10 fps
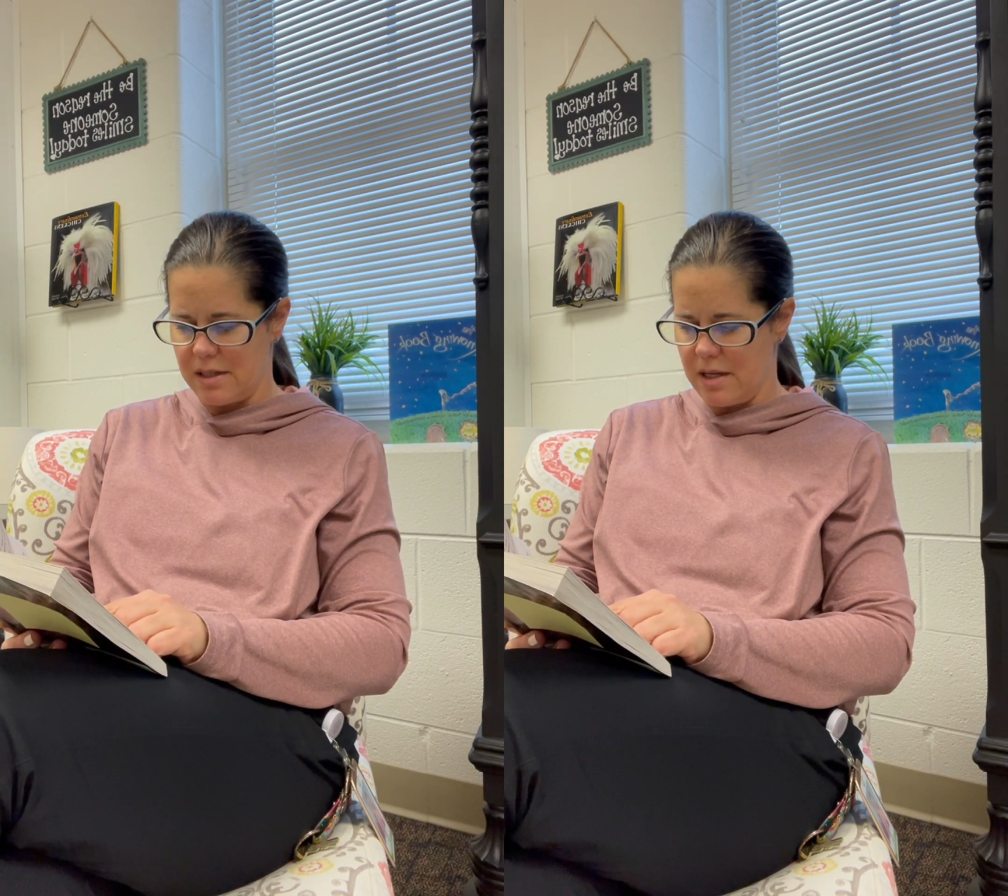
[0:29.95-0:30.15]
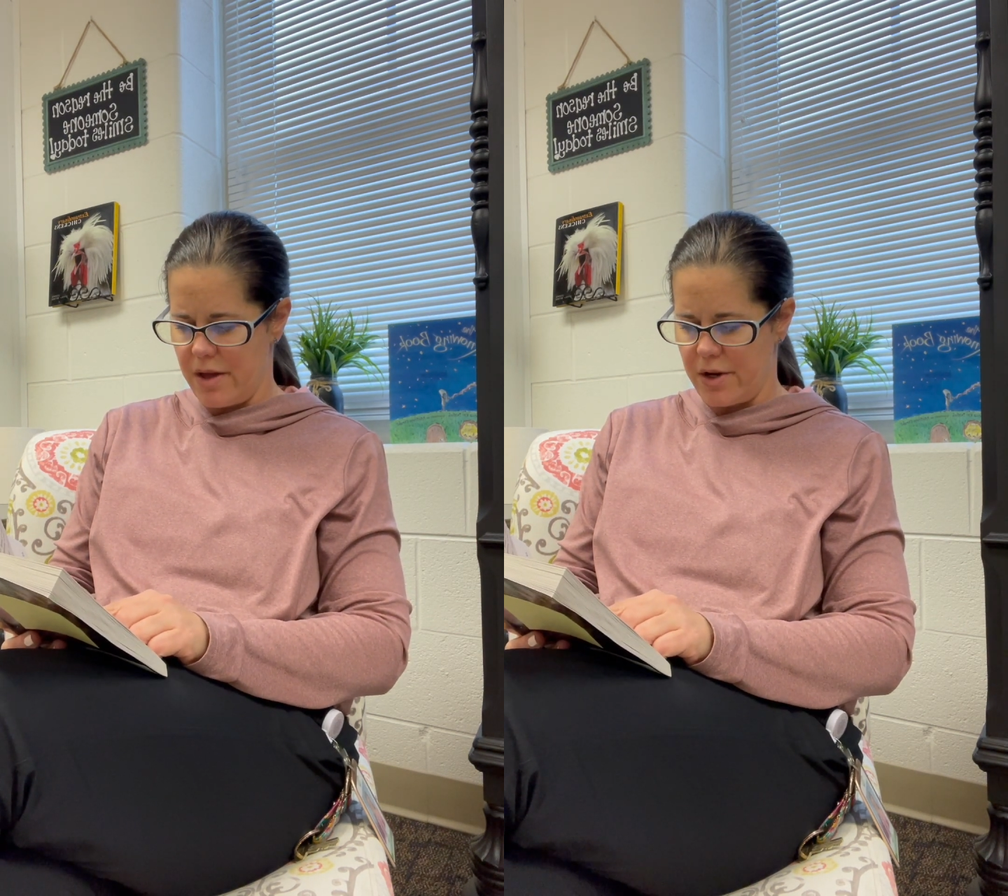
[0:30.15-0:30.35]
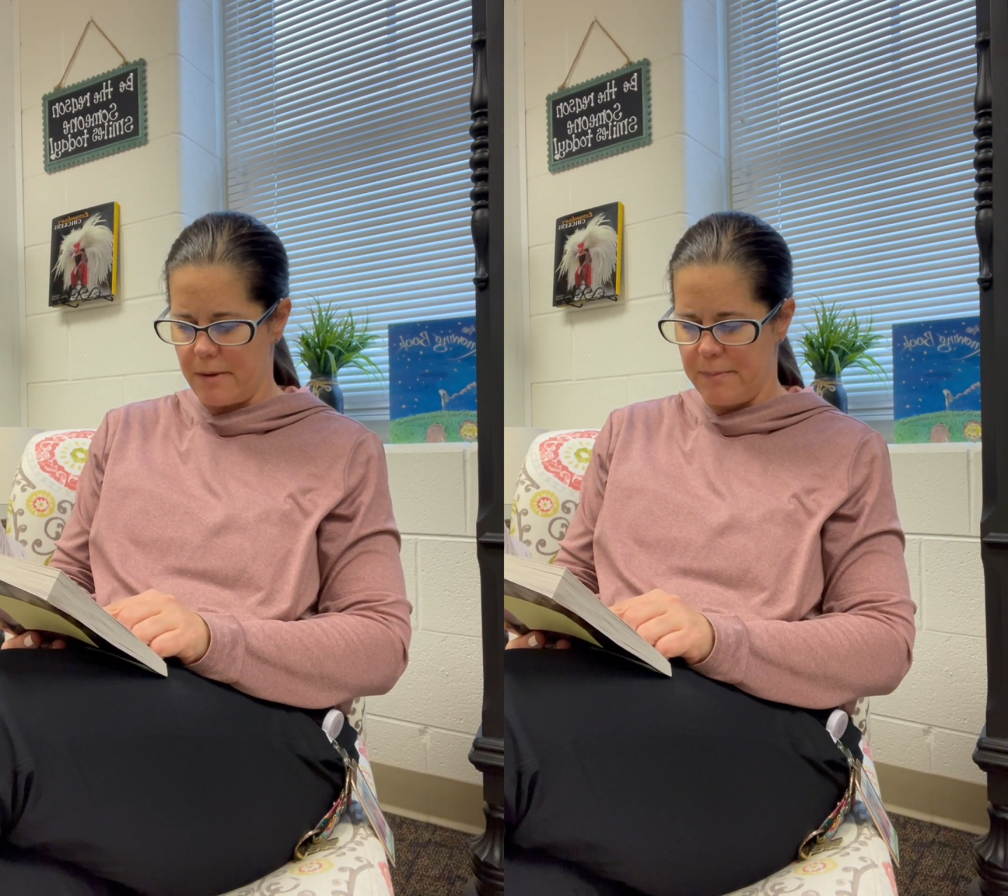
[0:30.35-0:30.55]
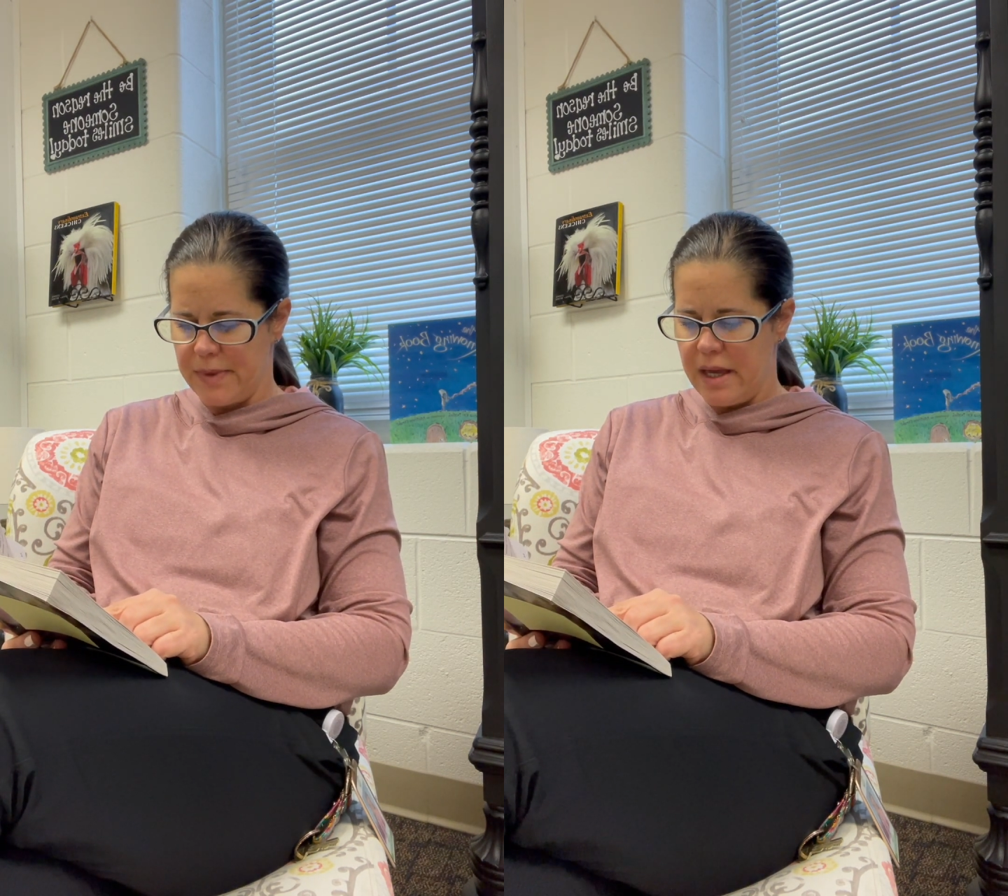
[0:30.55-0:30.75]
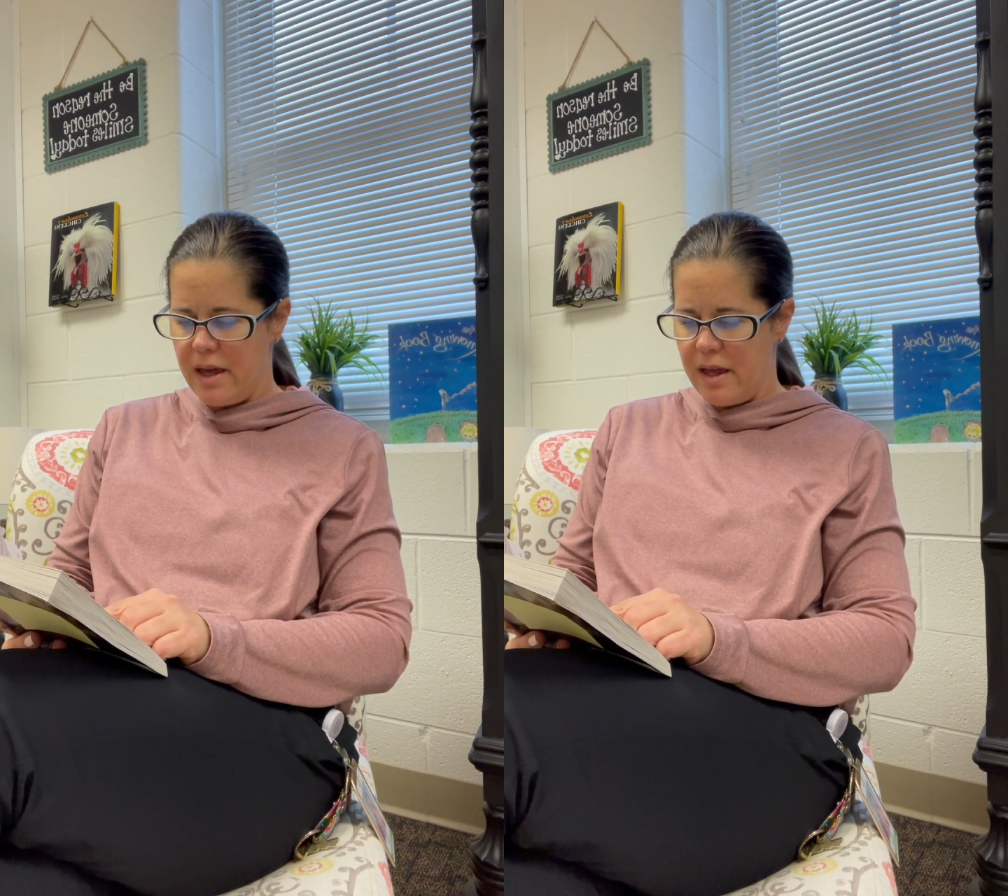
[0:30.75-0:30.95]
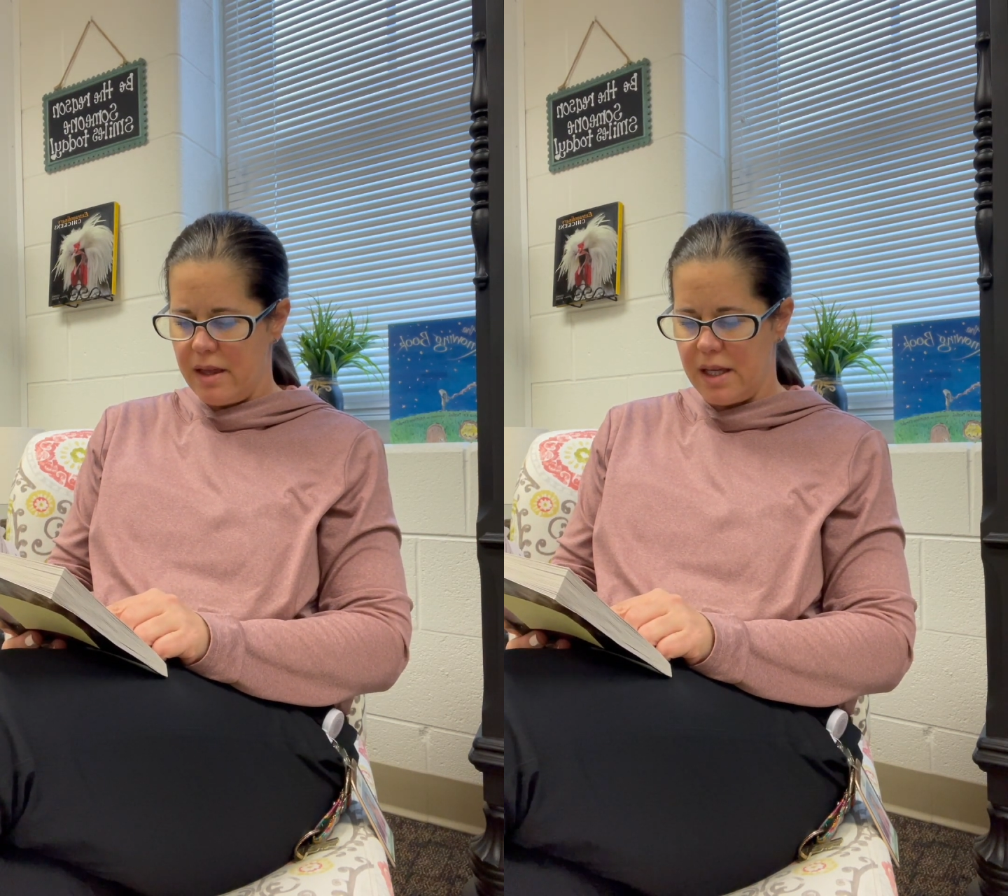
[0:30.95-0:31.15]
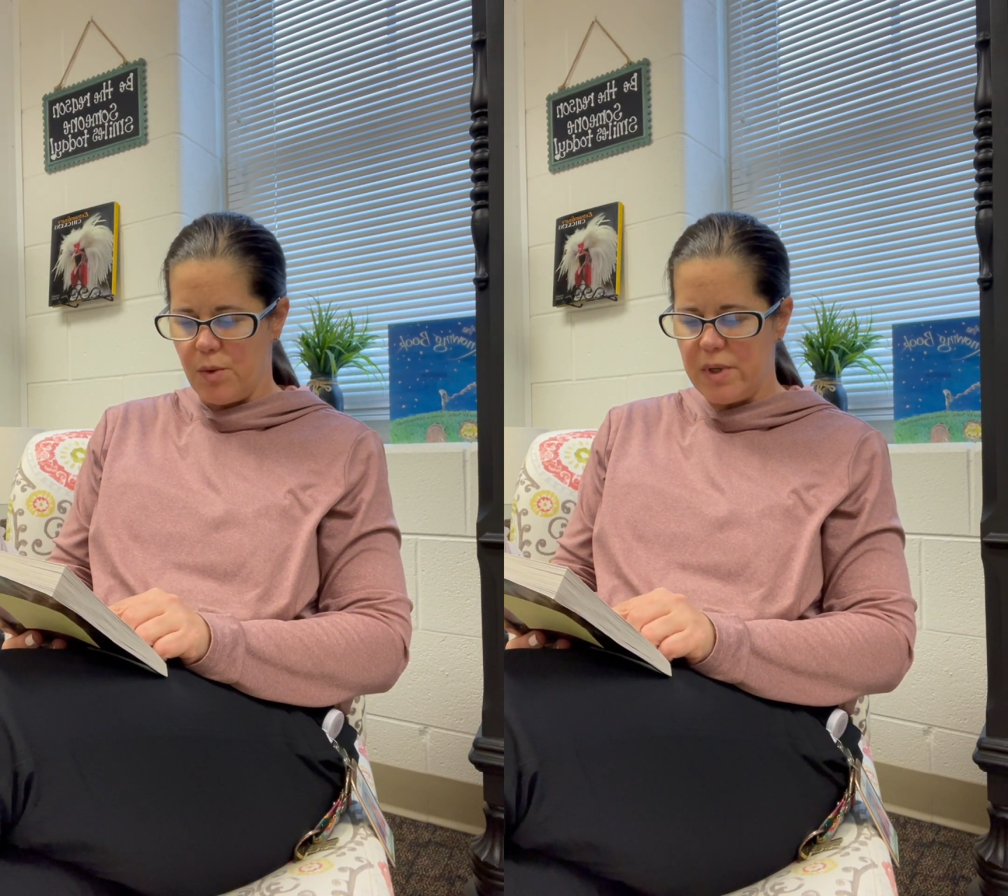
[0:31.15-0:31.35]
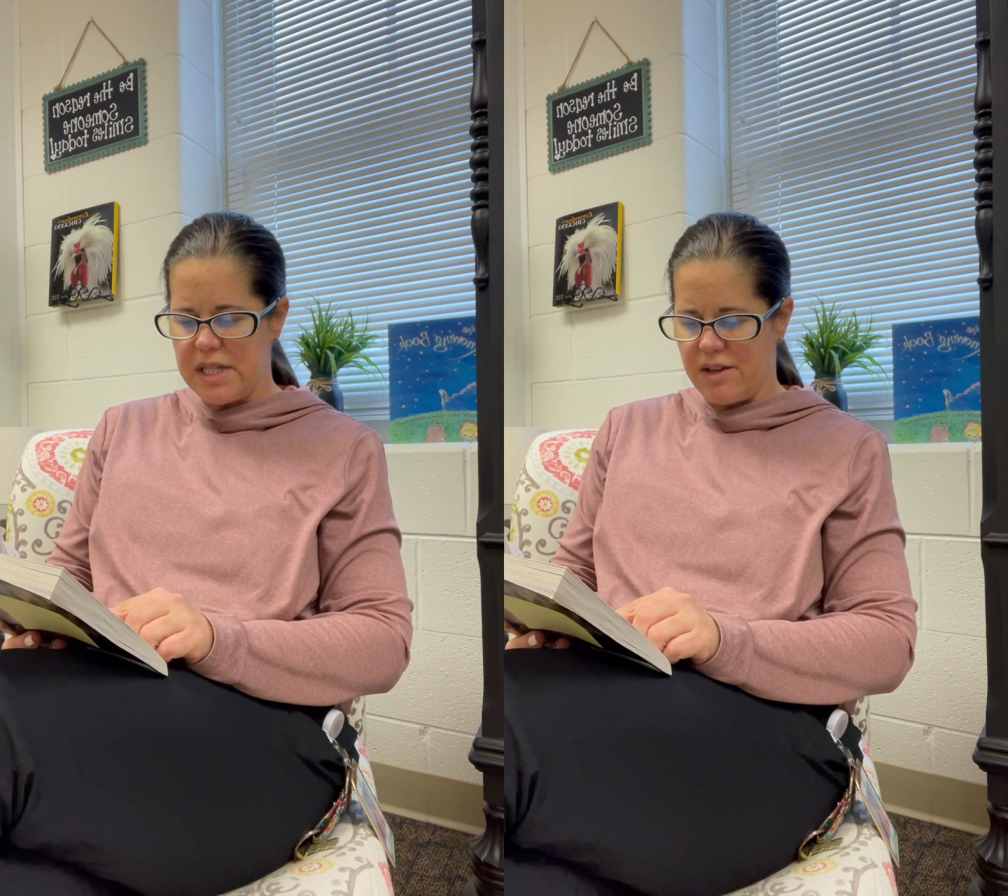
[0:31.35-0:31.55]
another.
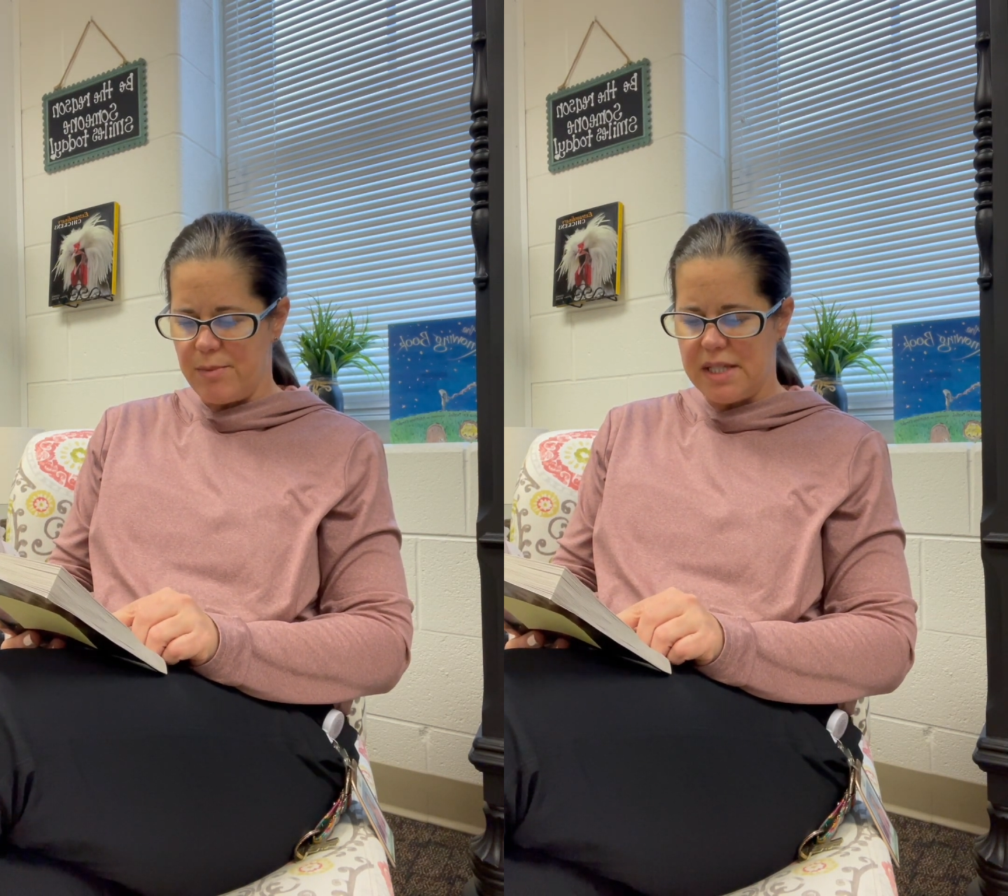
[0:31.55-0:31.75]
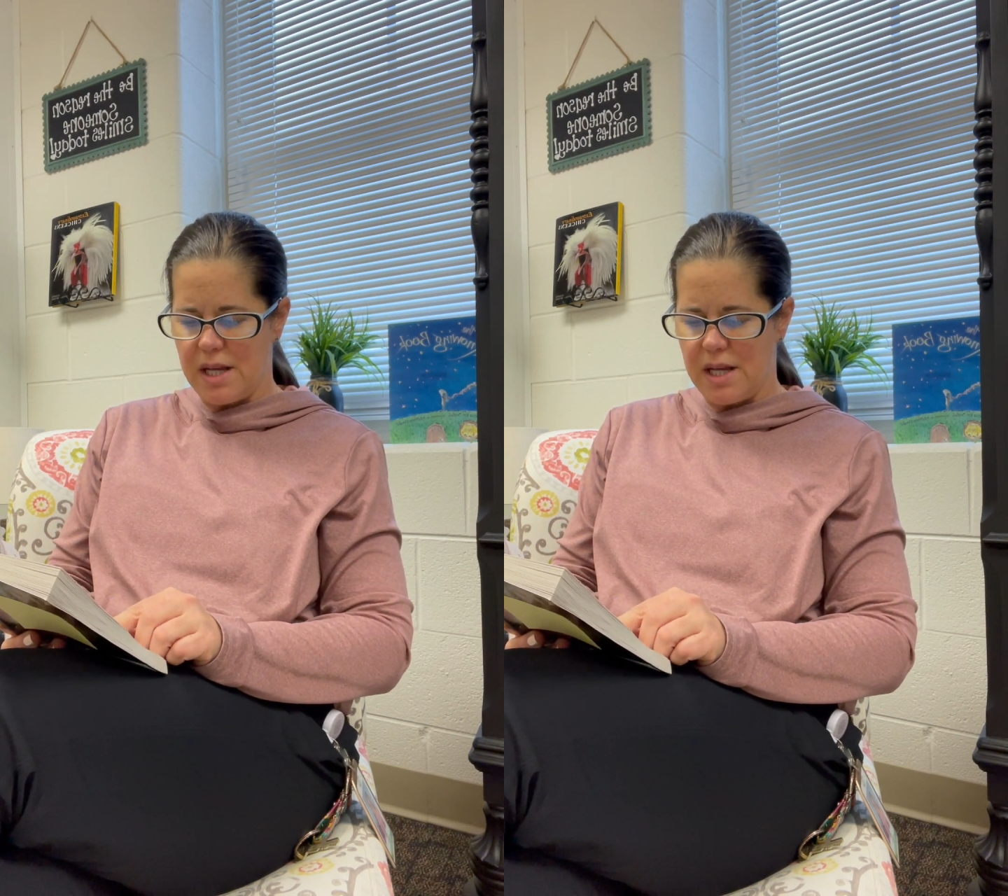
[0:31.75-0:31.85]
It would give me